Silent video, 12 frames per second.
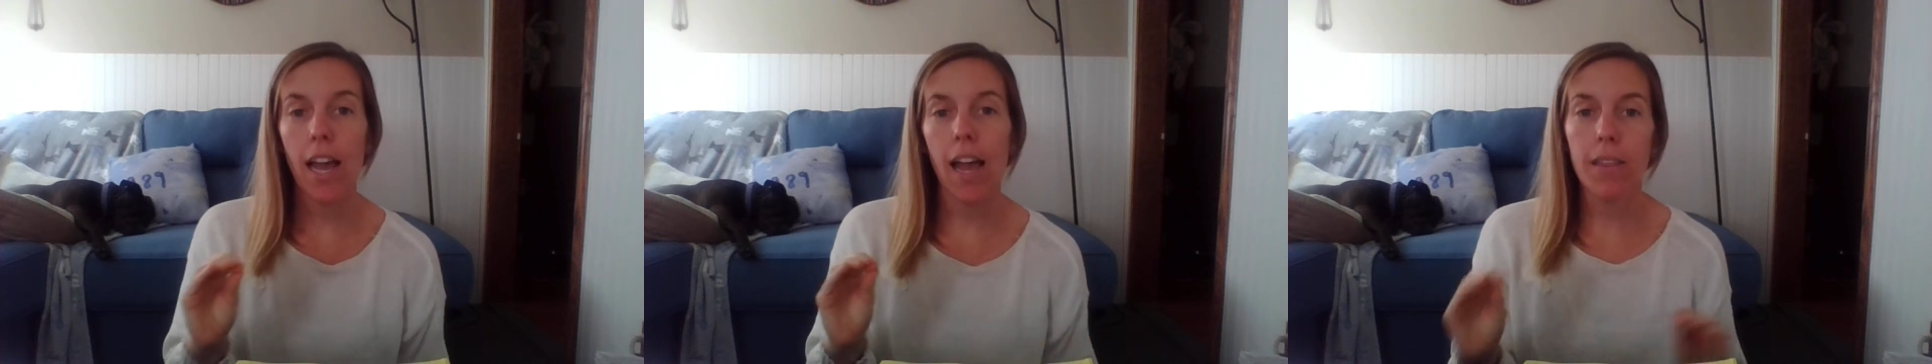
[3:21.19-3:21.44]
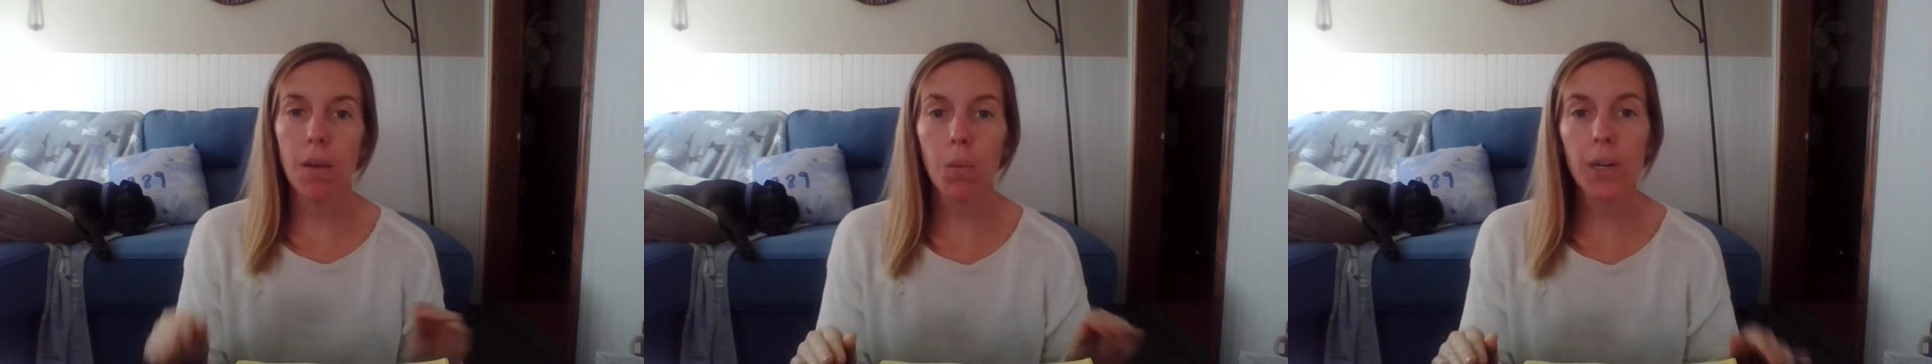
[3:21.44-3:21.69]

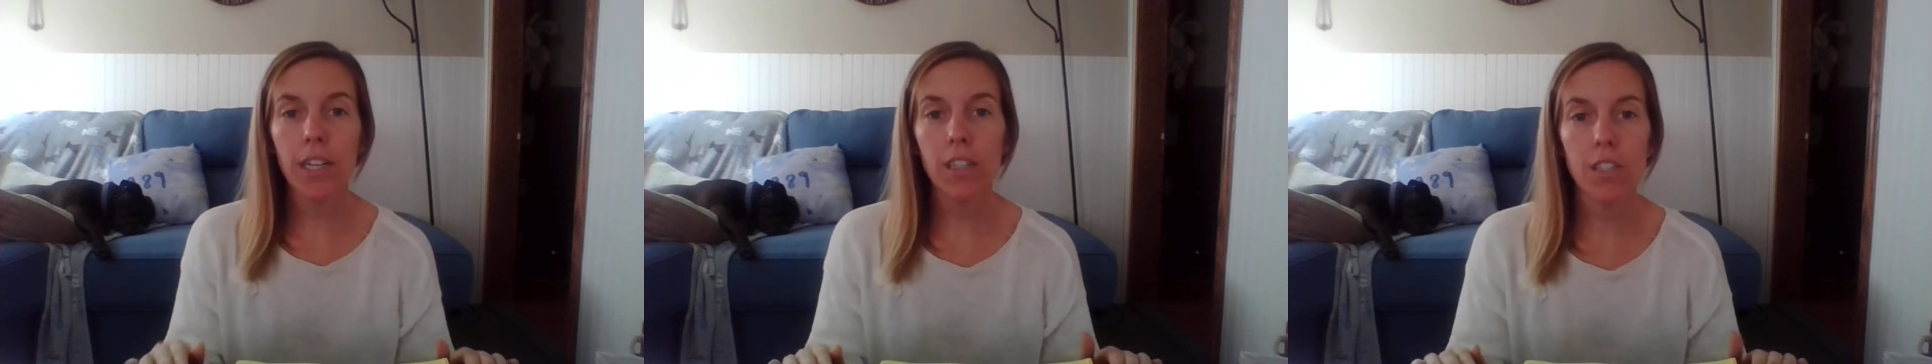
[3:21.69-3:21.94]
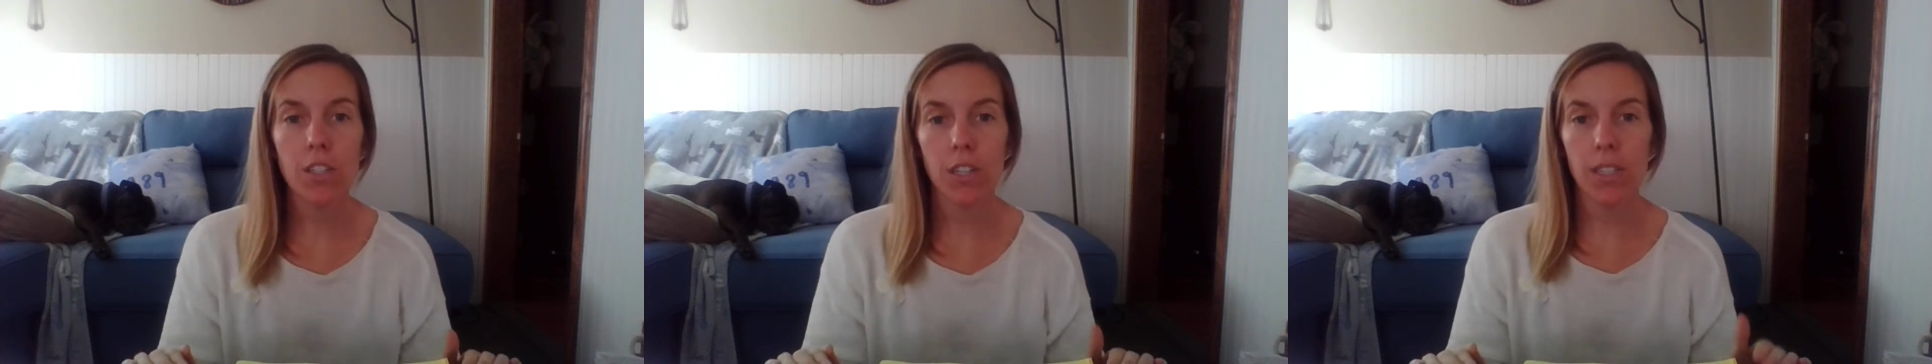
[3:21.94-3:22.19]
and then we're going
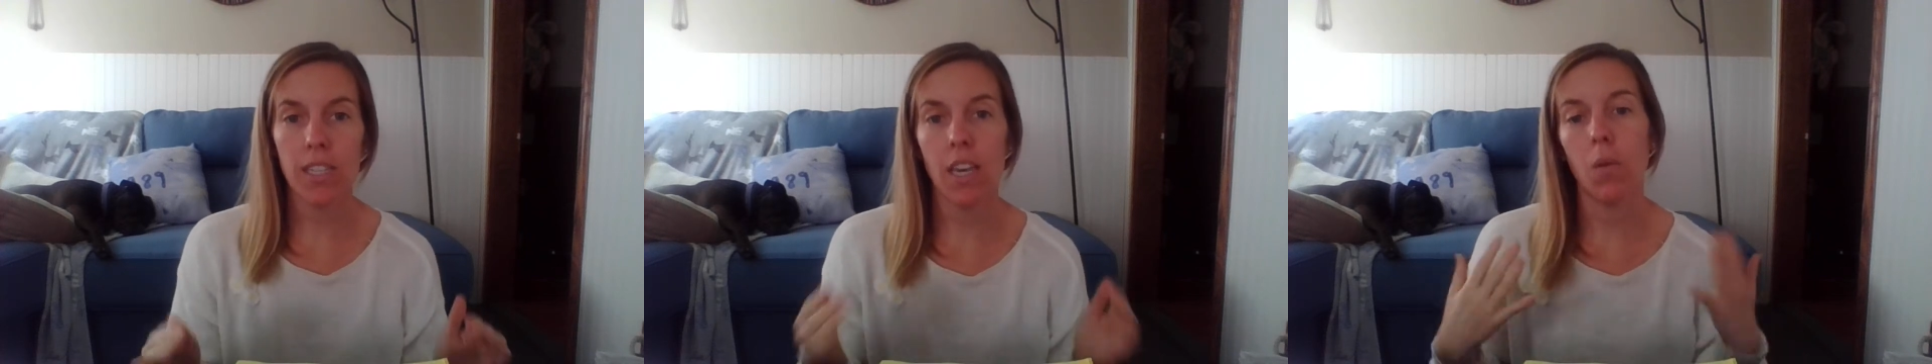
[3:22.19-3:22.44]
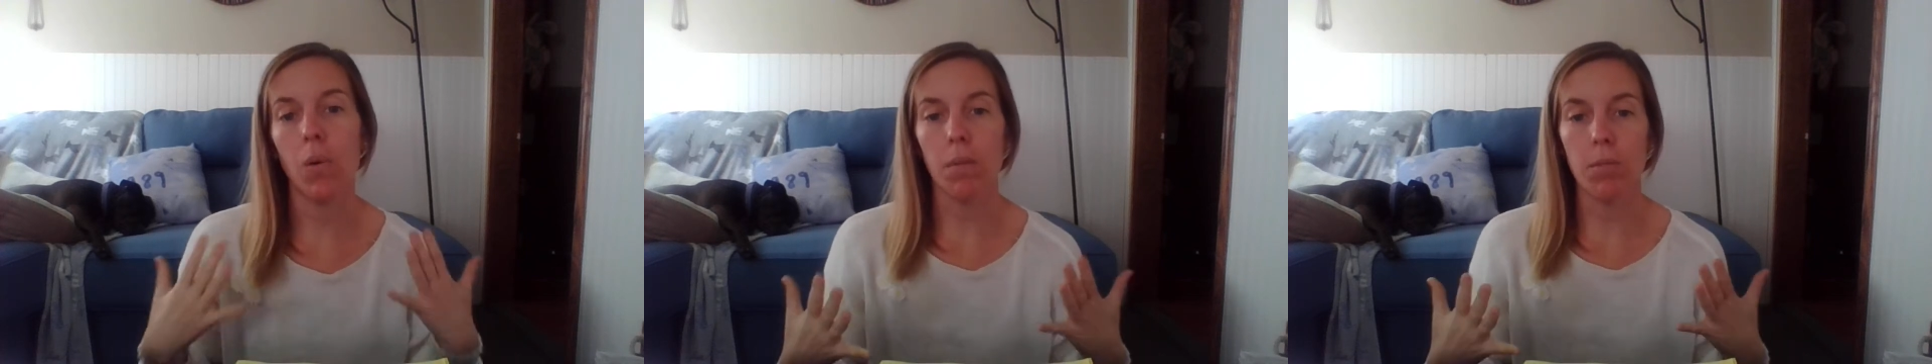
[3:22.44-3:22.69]
to start
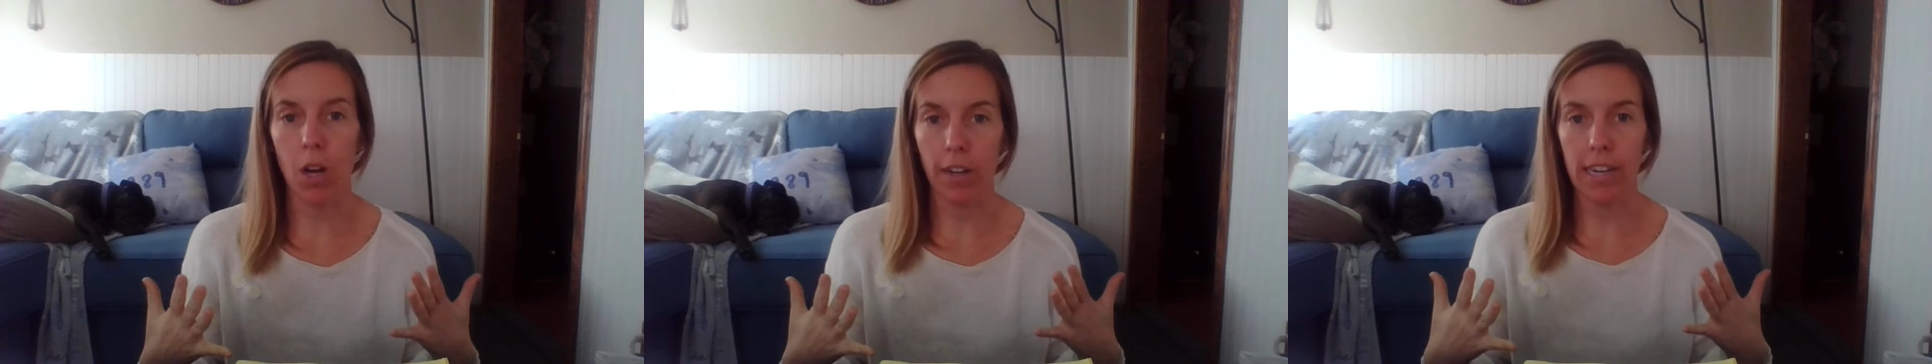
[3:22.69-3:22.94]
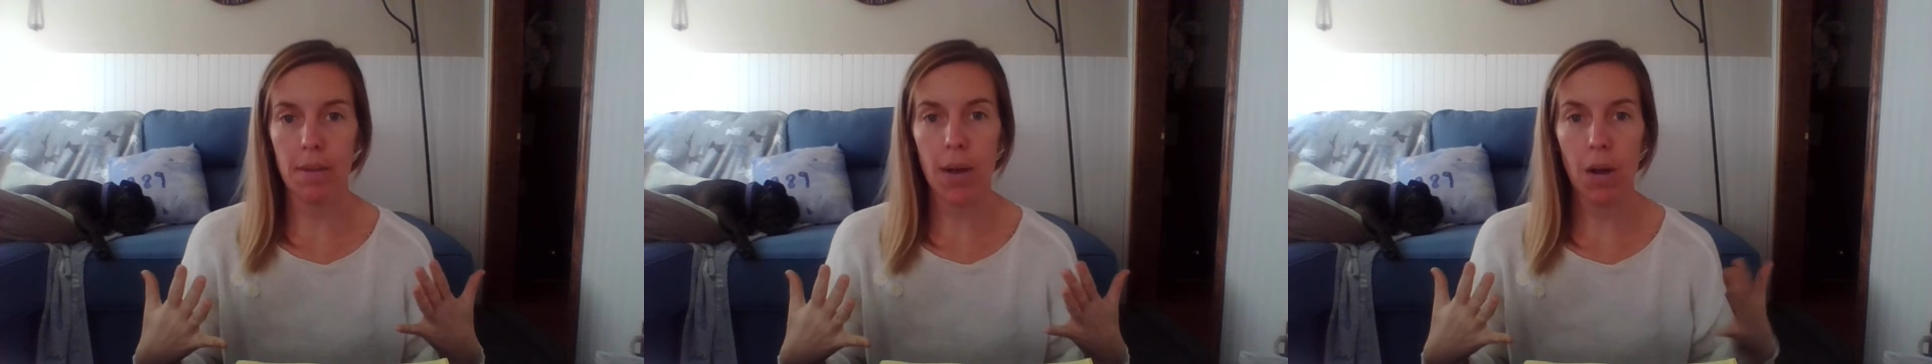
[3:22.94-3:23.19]
seeing what I'm
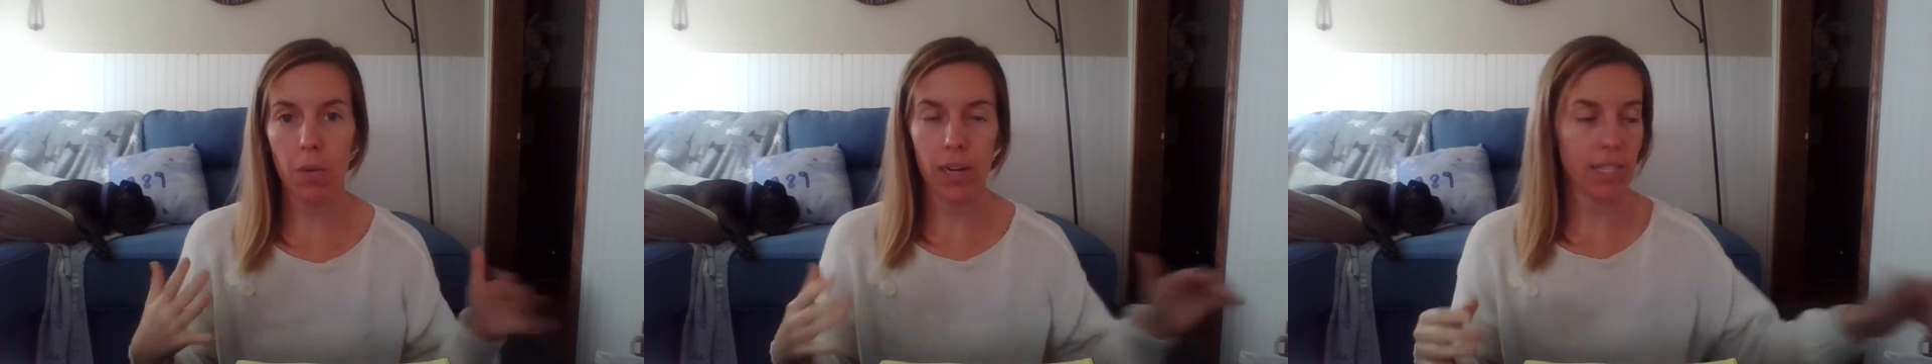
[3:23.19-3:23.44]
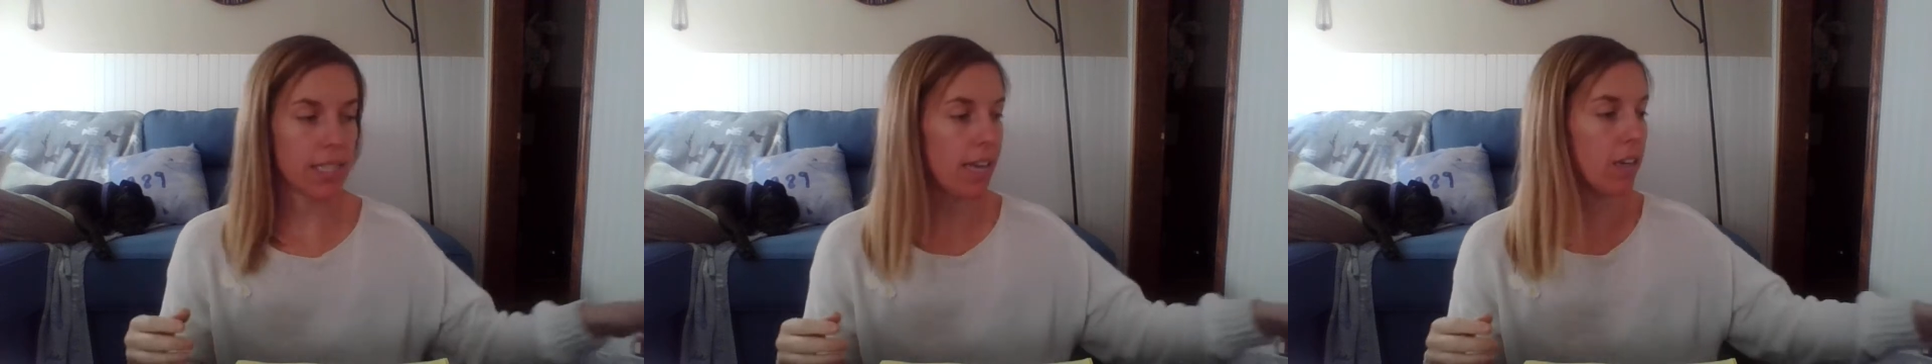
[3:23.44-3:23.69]
talking about when
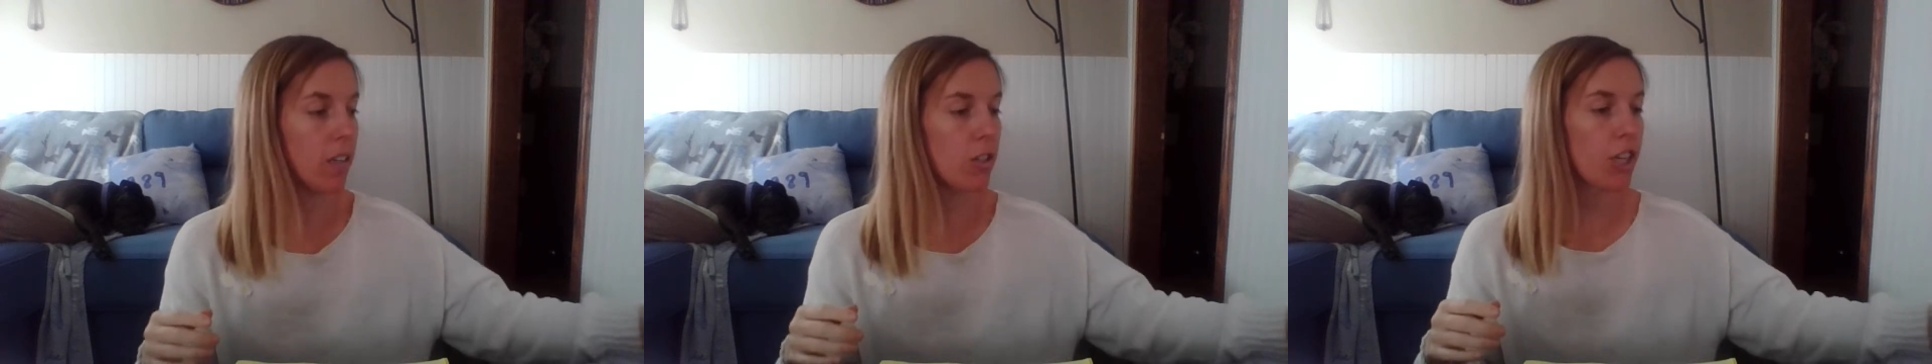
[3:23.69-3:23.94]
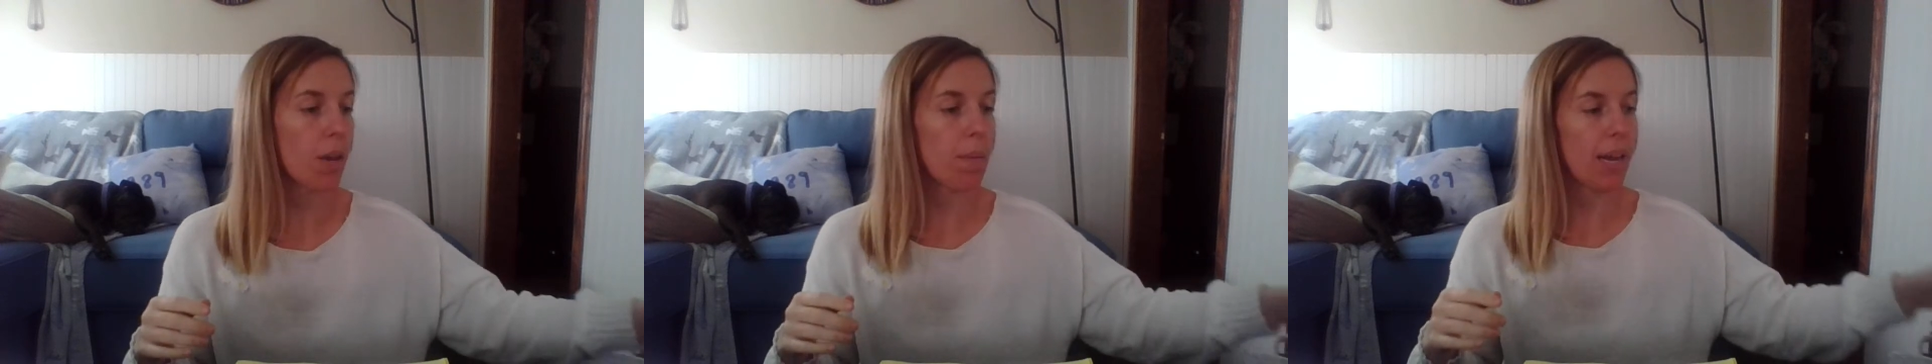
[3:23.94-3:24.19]
I say
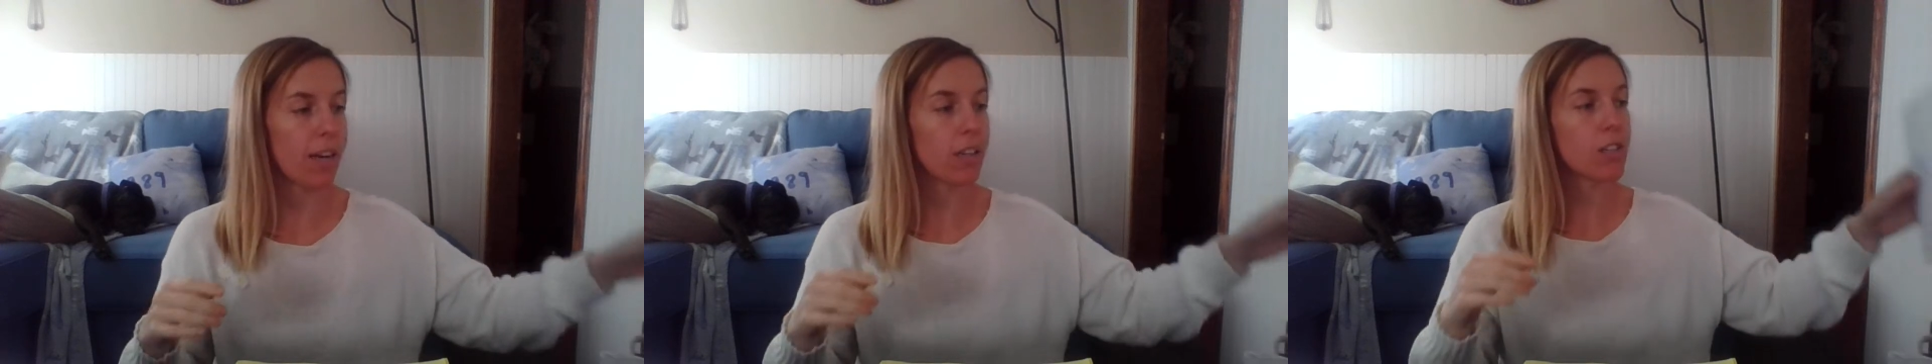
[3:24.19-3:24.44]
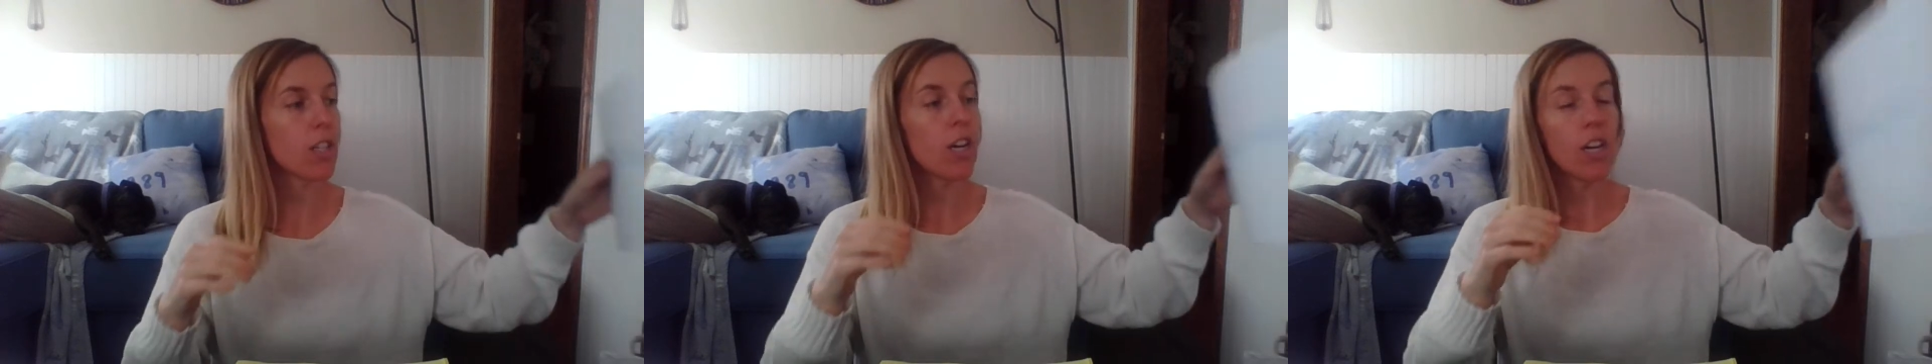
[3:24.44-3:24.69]
conjugate
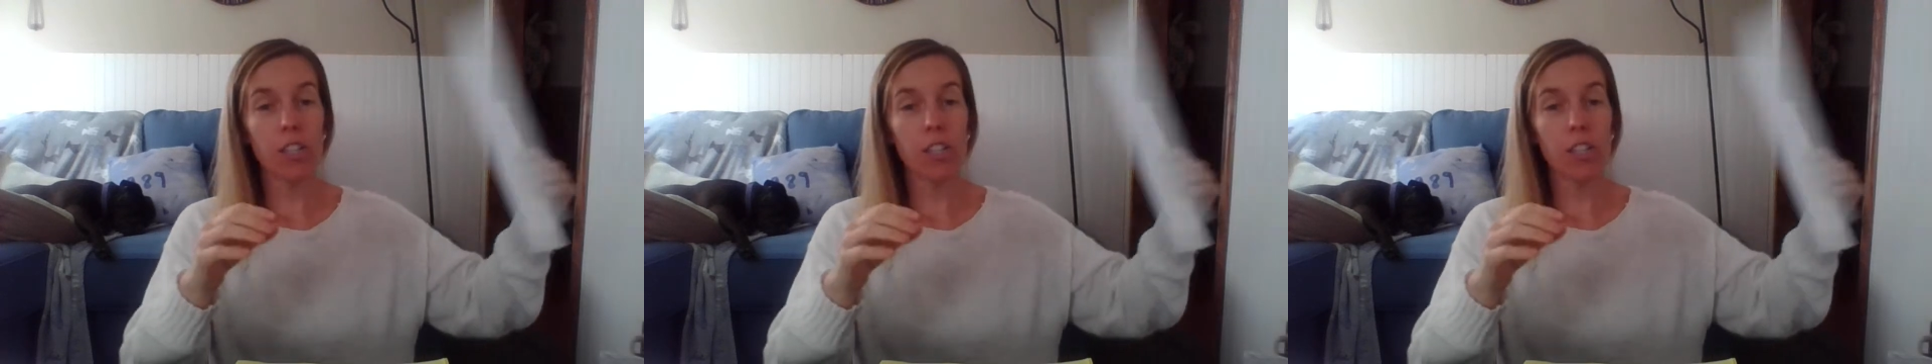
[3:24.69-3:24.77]
pairs.